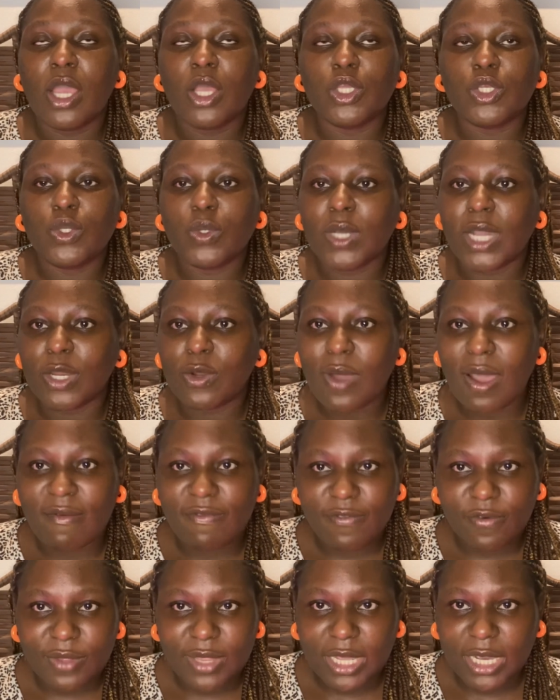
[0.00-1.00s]
You cannot
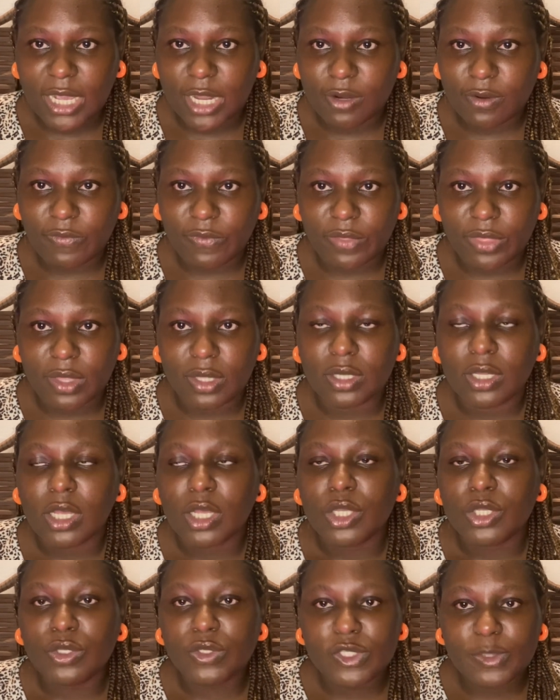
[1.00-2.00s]
afford that kind of thing.
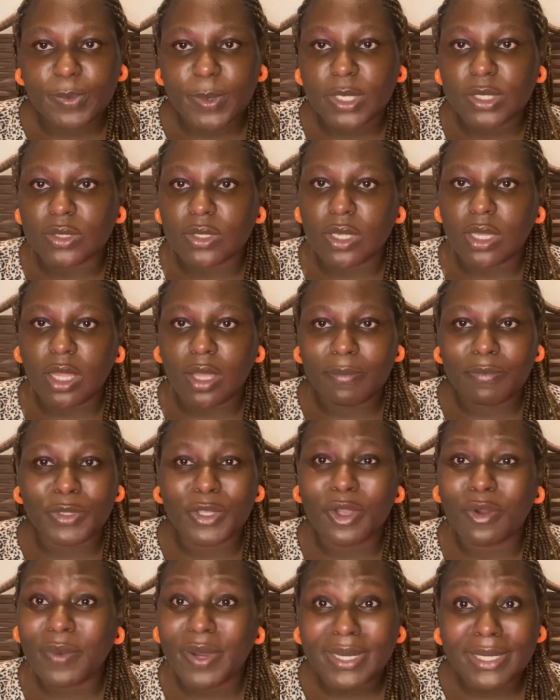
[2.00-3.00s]
You speak to them,
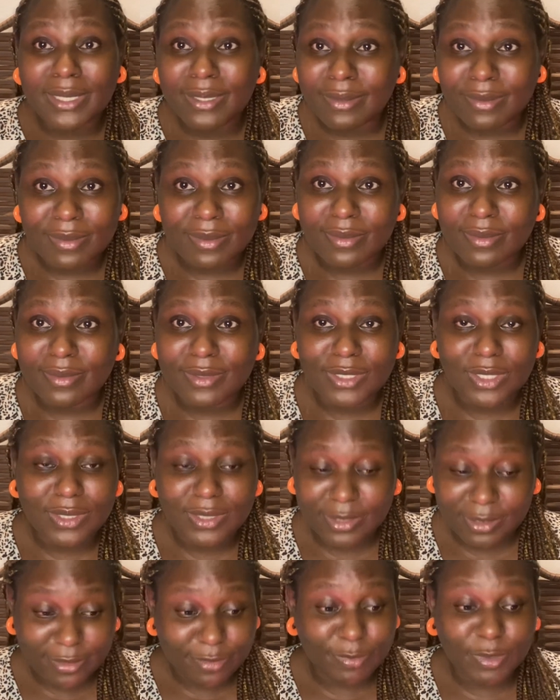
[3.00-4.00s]
they already know,
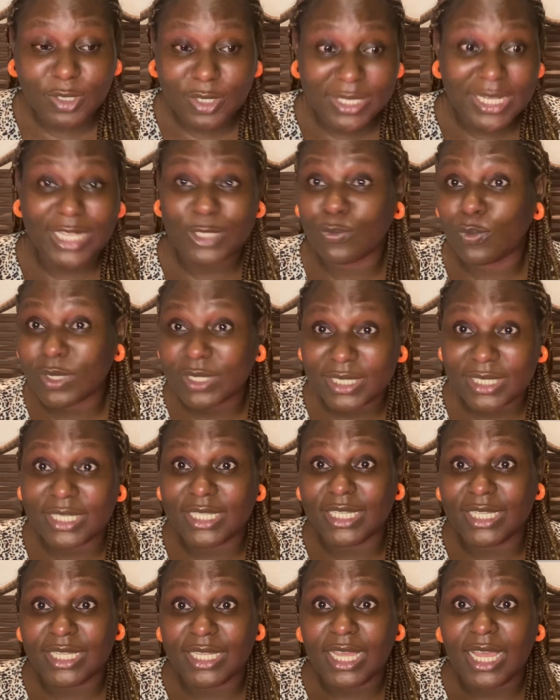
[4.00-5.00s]
just because that's what
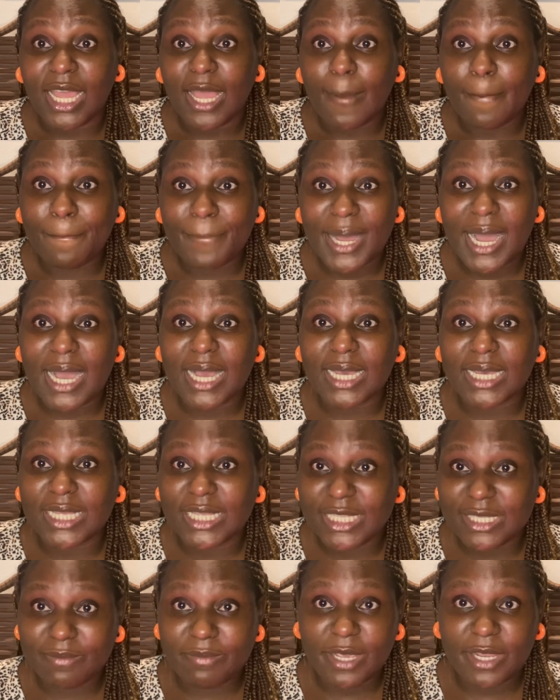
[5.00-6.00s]
the bank
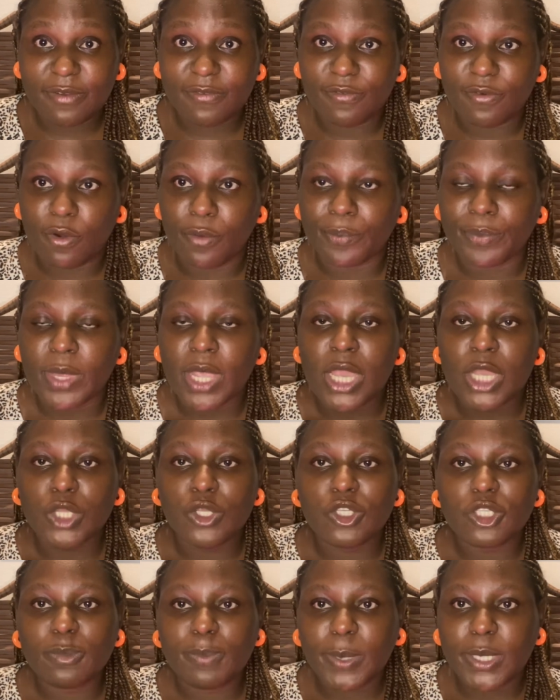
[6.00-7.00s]
is made for.
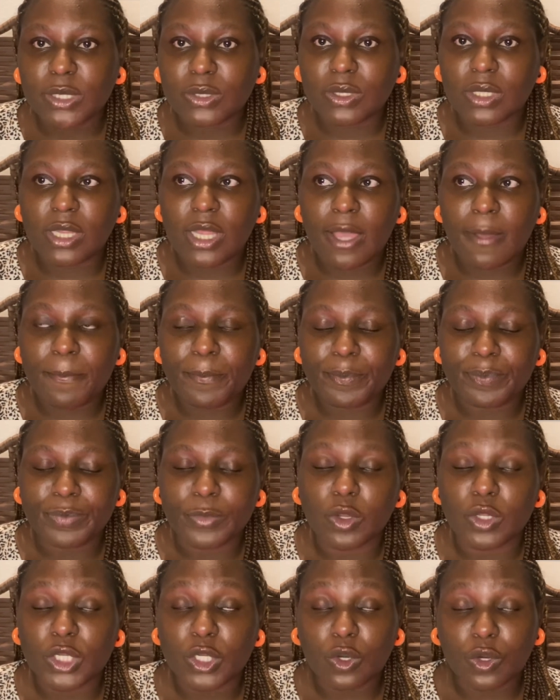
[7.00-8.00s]
You speak to them
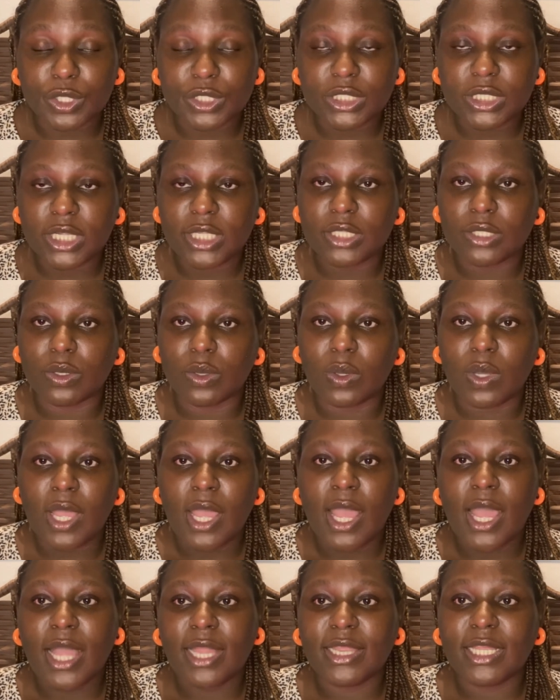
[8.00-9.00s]
or the coordinator
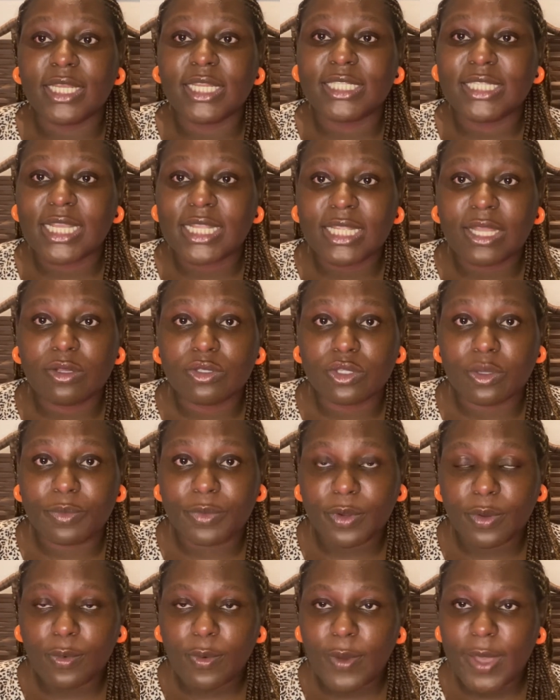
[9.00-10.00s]
and then they take down some
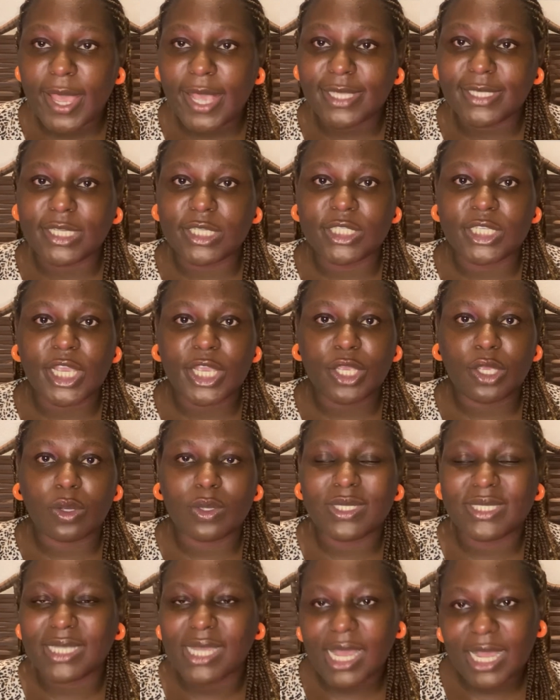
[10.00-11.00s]
requests, they check
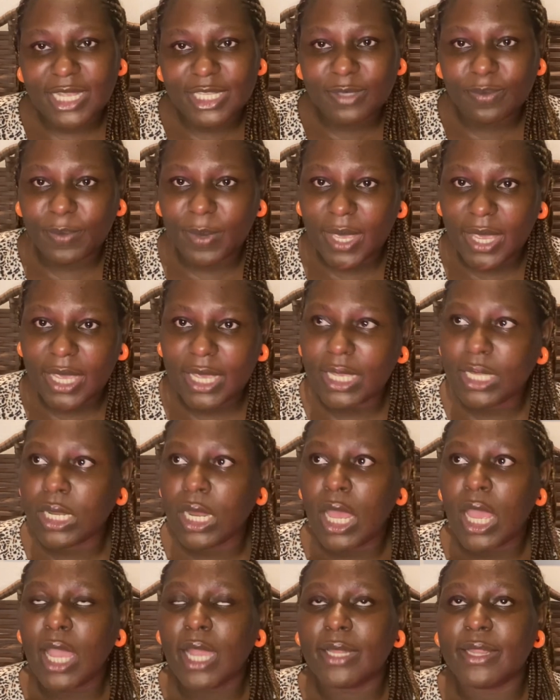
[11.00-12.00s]
your tax paying,
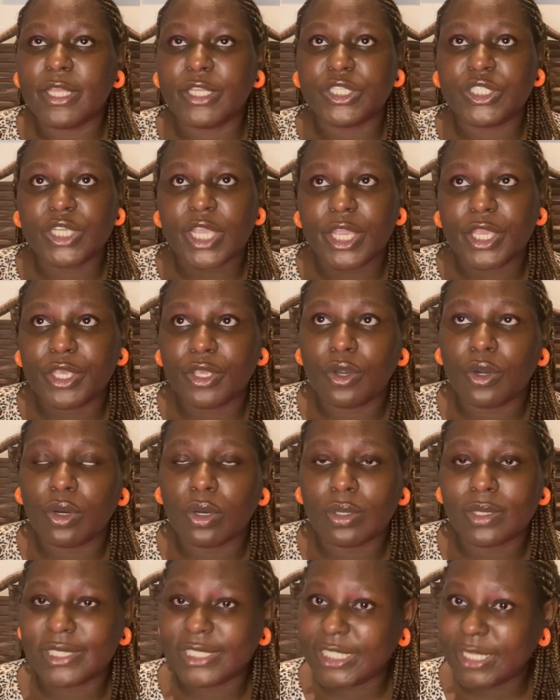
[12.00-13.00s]
they check
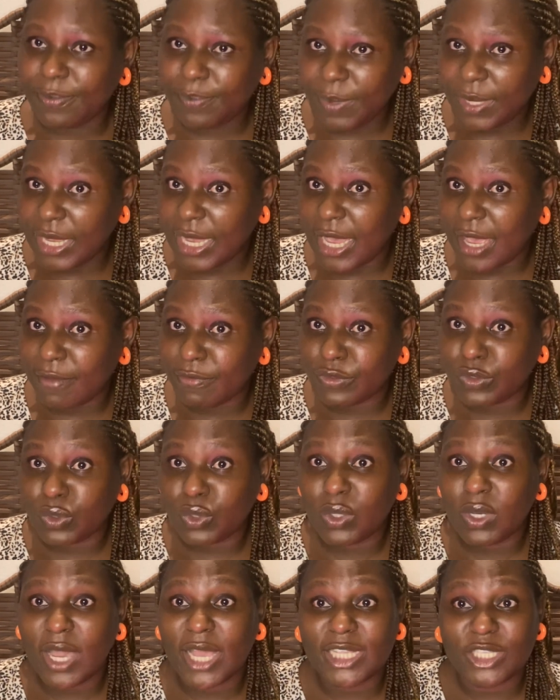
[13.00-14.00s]
your CPF. So
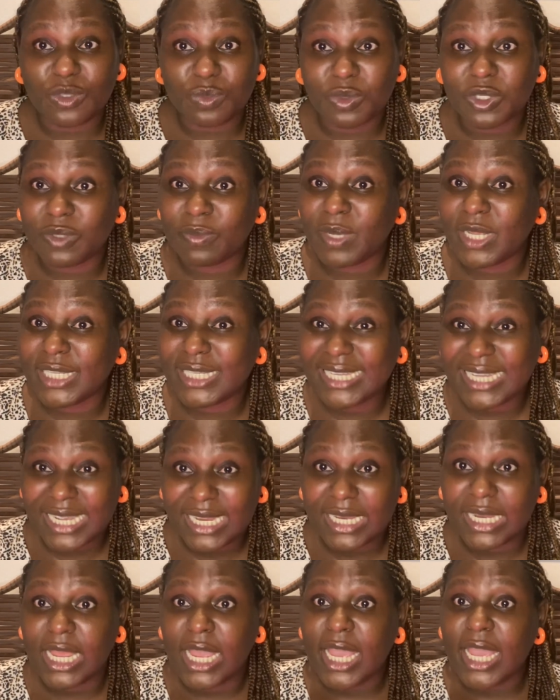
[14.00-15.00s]
you guys, you must
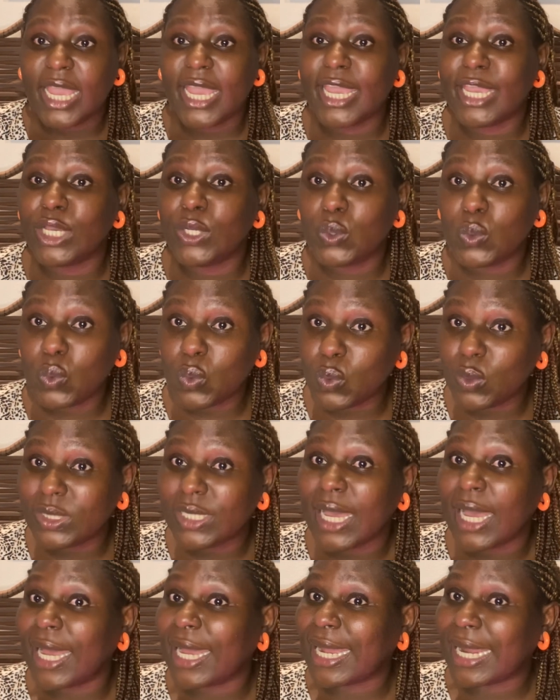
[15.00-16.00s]
maintain a good
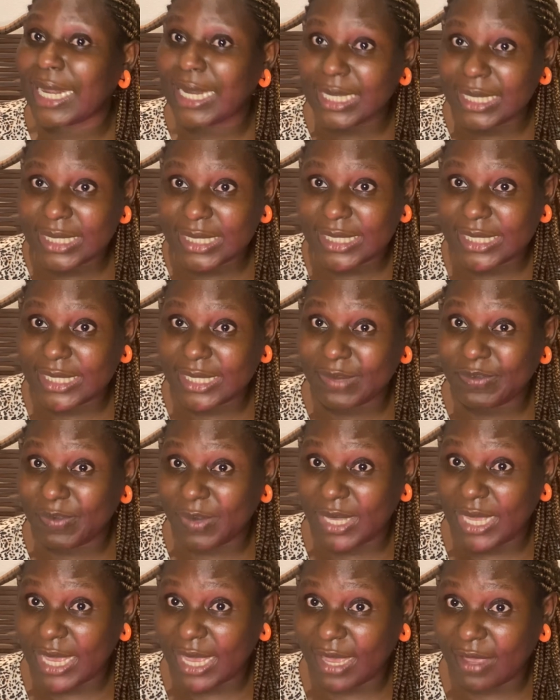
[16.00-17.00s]
clean
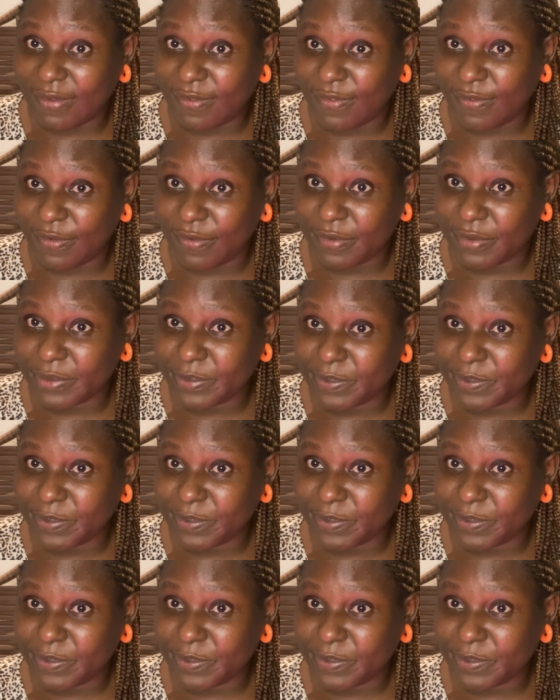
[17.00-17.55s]
CPF.